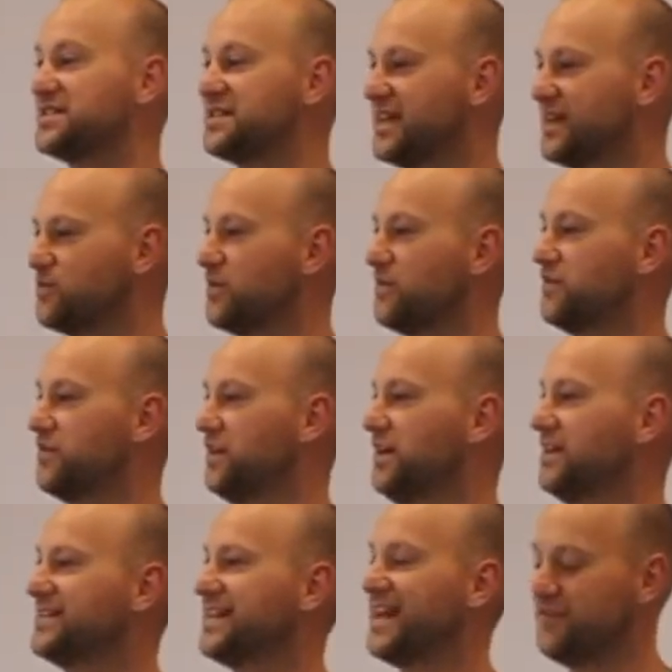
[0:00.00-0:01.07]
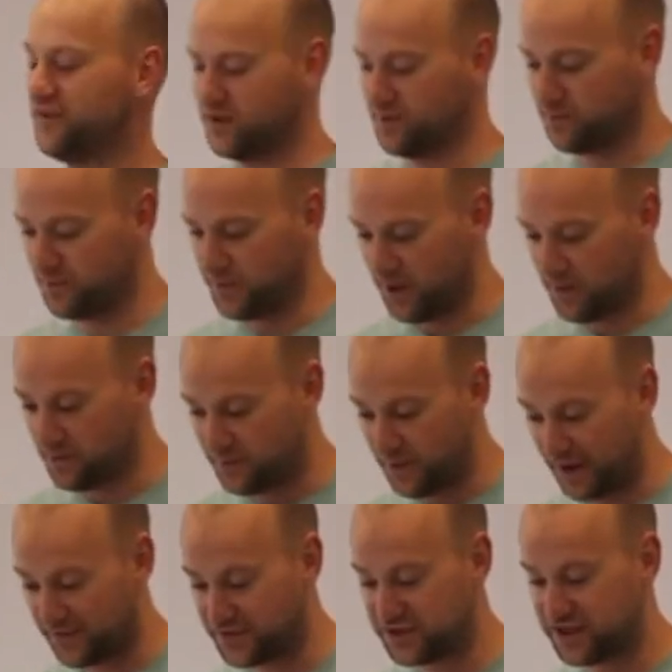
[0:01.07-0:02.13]
sin with David and, and
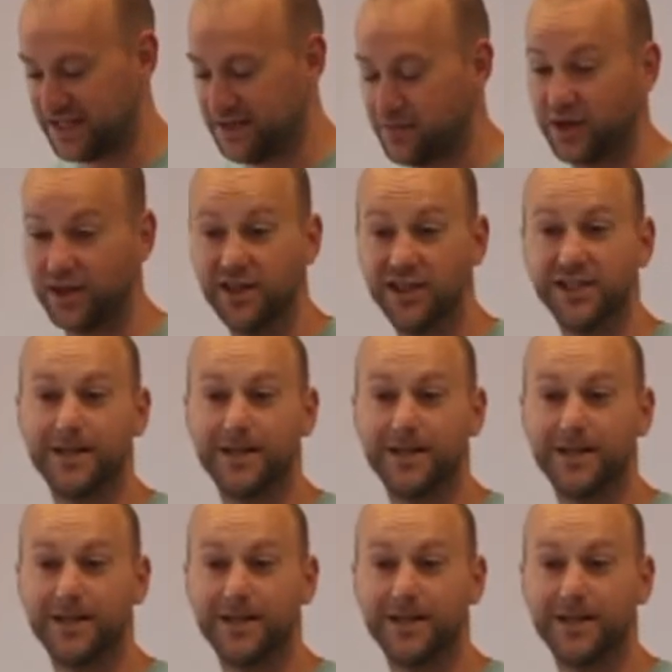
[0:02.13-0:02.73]
Bathsheba.